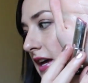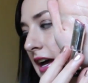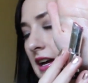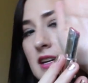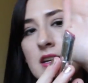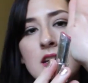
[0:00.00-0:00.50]

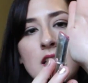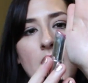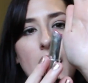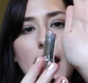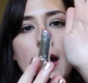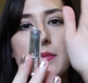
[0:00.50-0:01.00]
side.
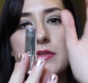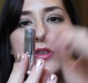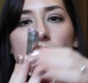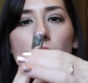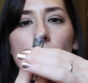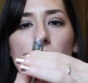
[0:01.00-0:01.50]

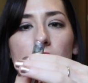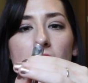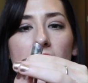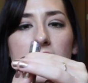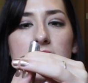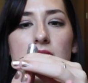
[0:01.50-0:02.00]
So
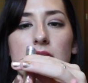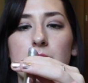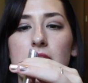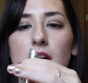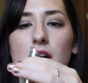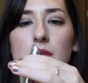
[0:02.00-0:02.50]
that is going to
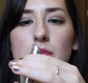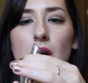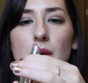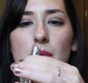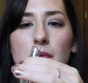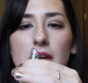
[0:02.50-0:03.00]
be gone
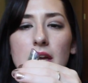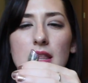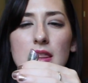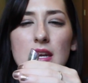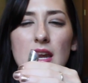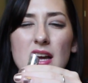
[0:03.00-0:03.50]
probably
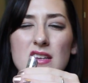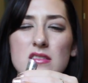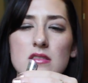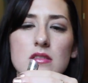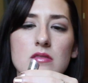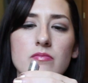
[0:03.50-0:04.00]
in the
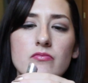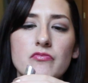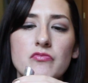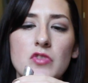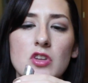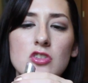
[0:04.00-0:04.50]
next
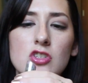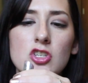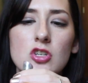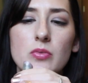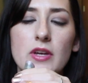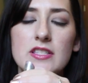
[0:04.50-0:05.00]

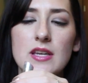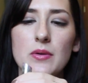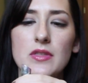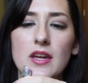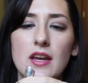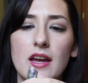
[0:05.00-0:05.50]
2 weeks, I
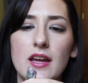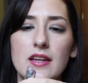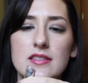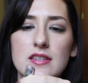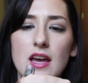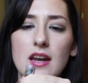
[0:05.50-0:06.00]
would think.
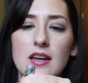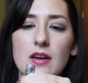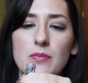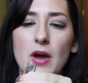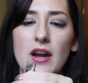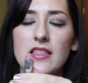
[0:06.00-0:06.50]
It's not
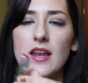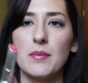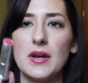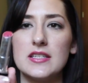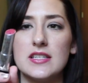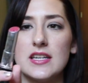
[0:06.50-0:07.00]
enough product that I'm
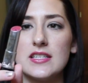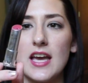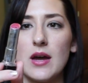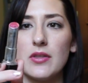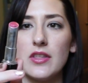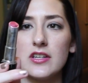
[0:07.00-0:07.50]
going to dig
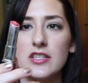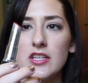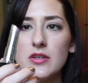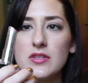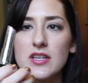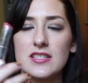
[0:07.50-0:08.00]
down in there to
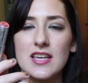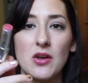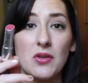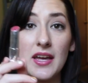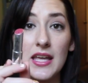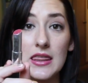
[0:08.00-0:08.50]
use it because I
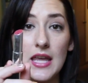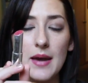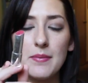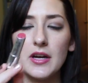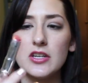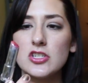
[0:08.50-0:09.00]
don't like it
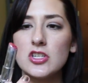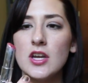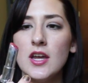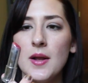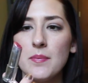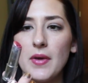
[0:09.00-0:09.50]
that much,
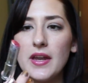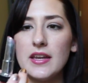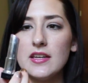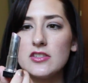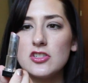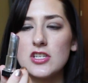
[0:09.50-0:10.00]
but
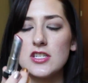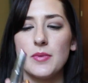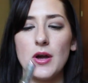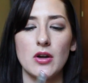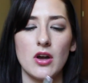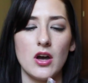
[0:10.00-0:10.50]
it is just
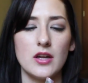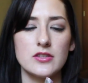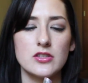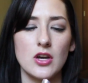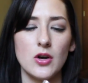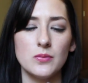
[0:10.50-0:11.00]
about gone.
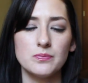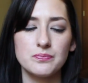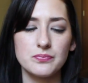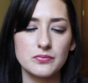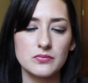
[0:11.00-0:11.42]
So